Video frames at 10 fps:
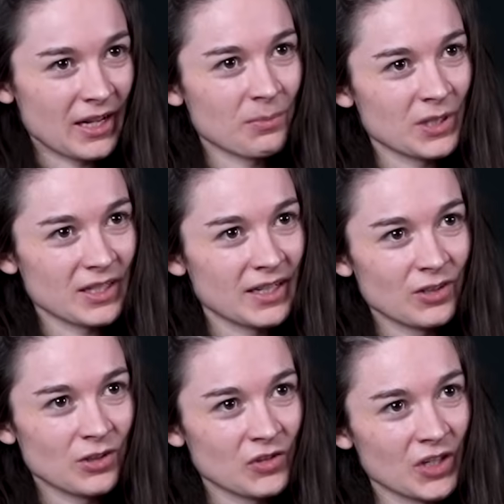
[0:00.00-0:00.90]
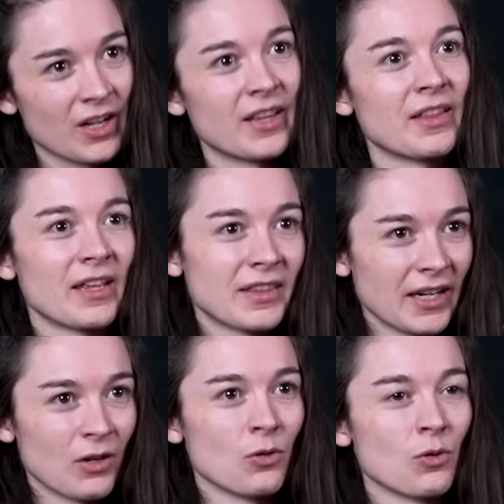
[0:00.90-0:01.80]
Ahmadi literature, and that
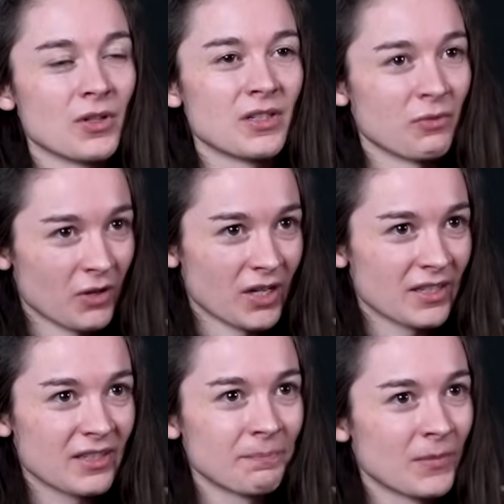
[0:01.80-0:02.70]
then caused a fight.